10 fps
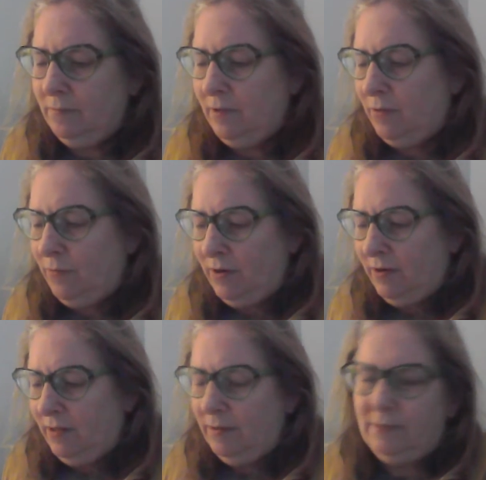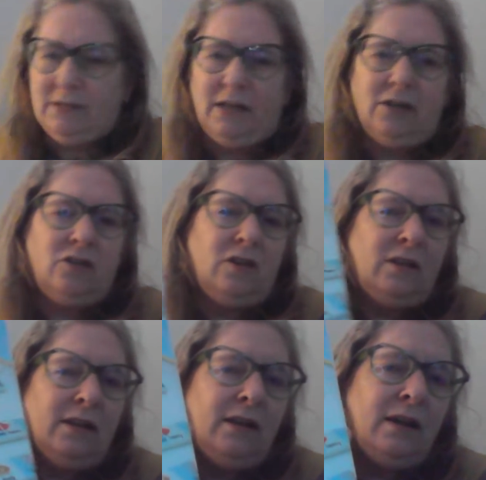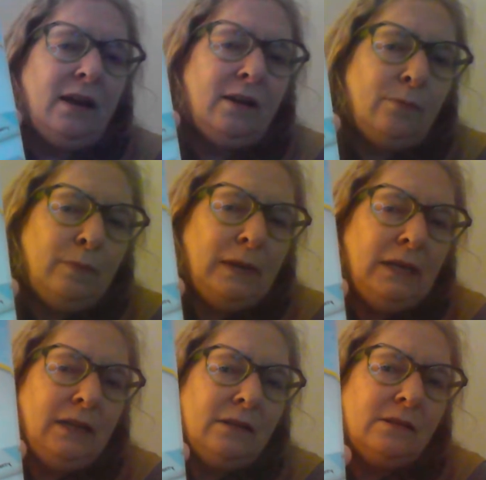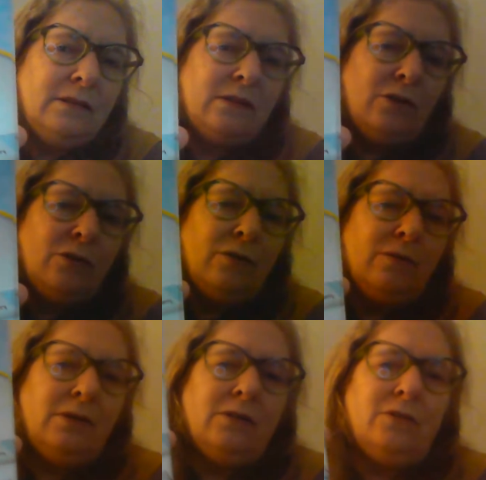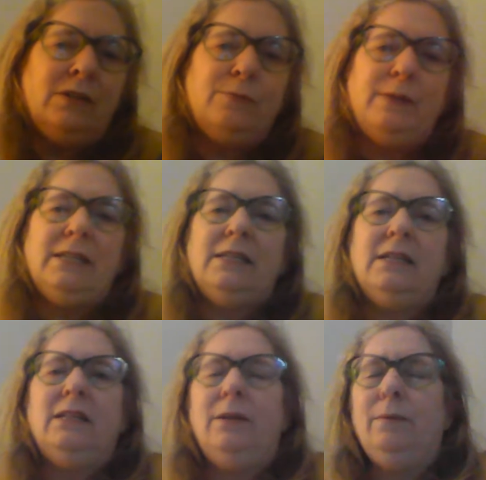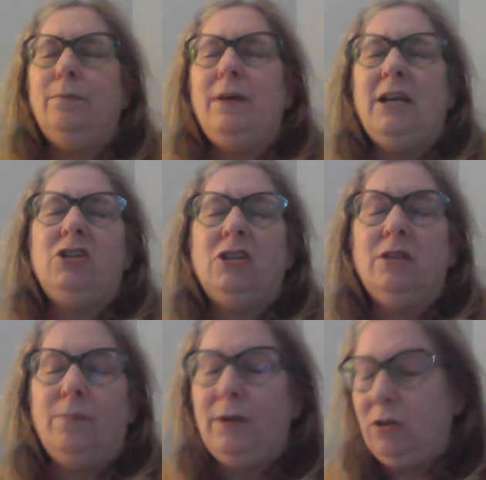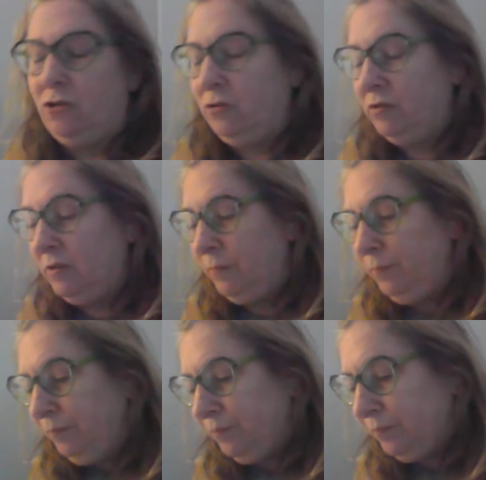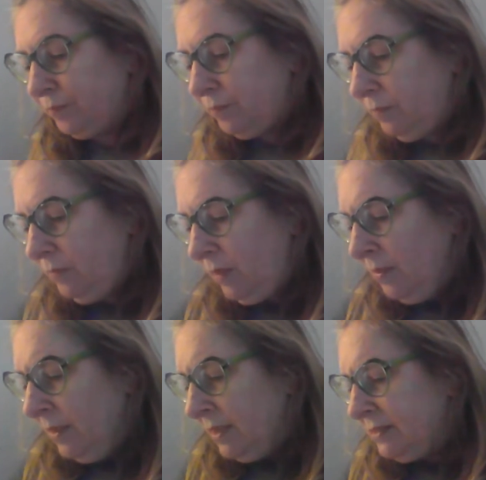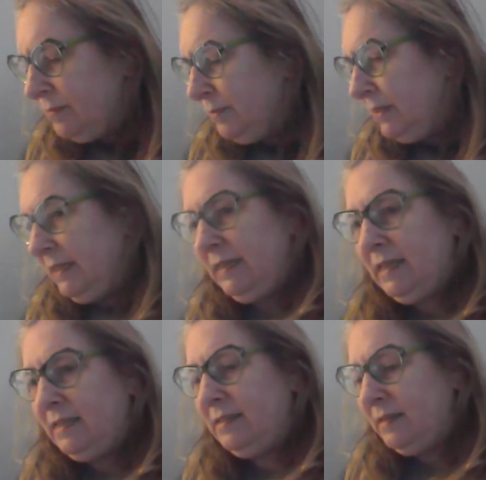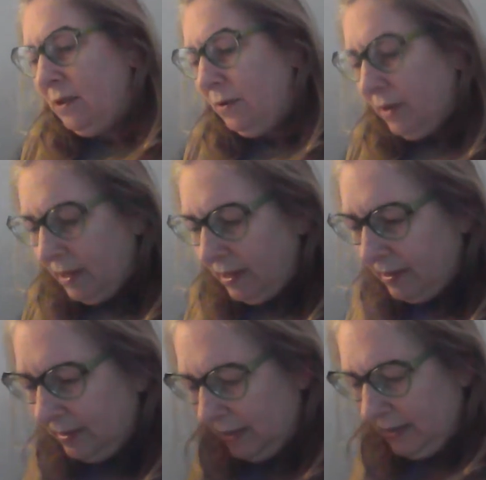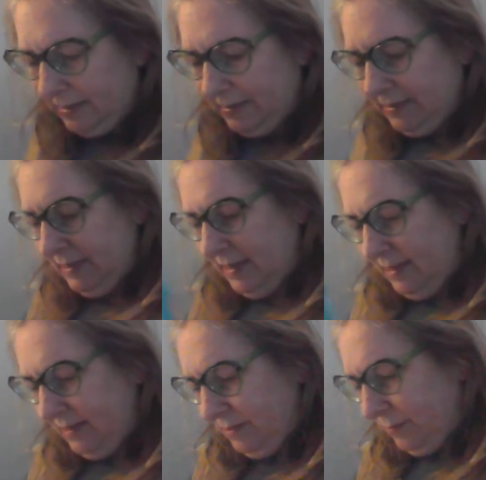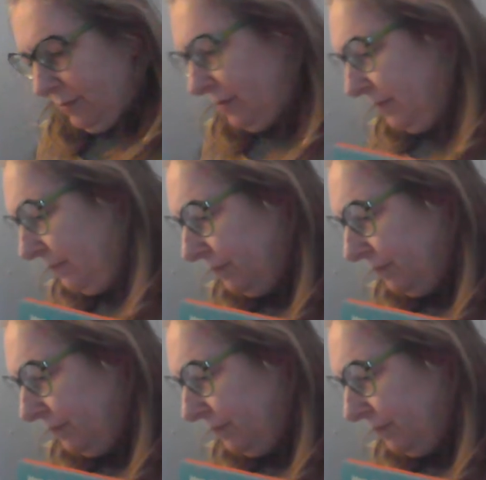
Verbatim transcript: like one of them's like jelly and beans. So you know, it's basically matching the pictures. That's really nice. Okay, let's see. These were,